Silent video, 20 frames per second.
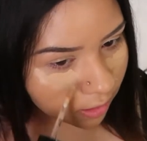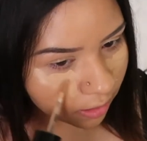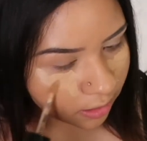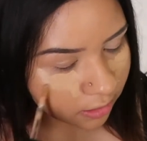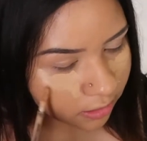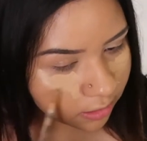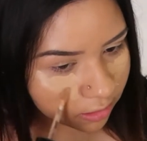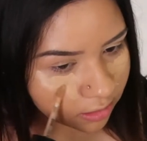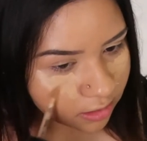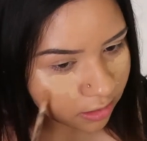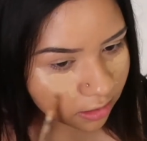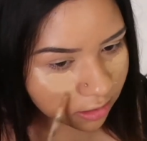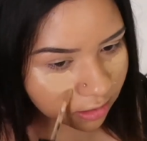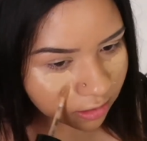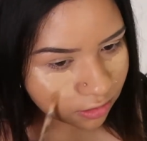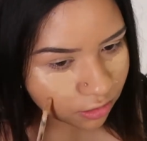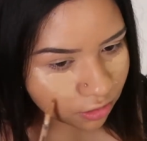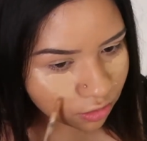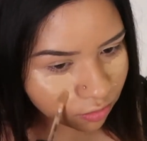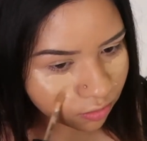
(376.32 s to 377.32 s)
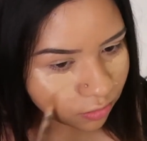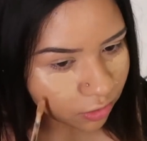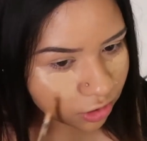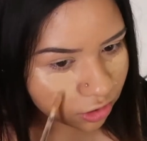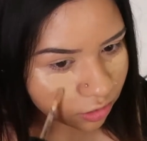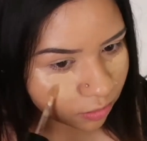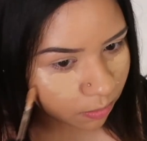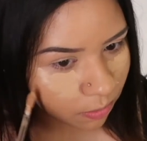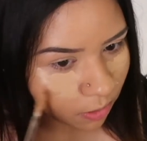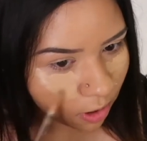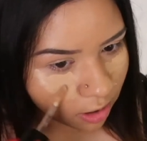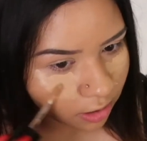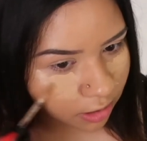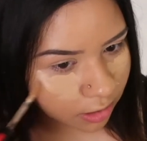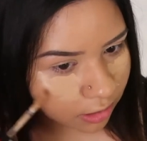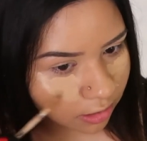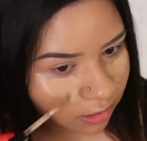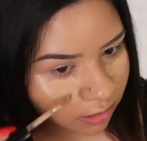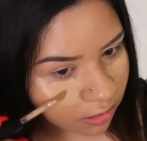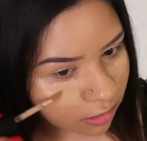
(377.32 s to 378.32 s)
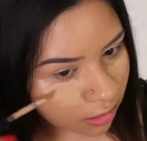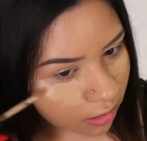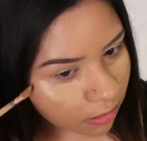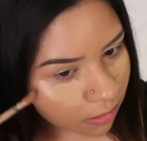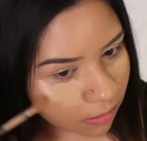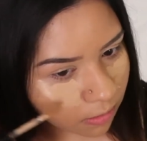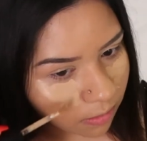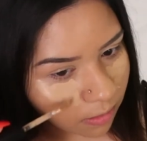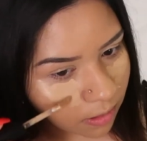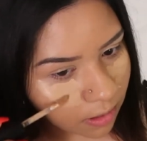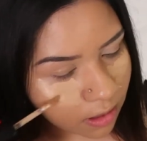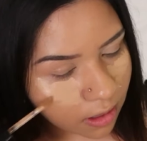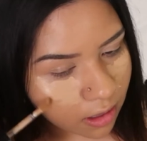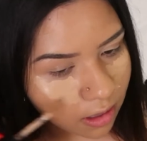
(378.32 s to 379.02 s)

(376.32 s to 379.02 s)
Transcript: it doesn't get too much product, so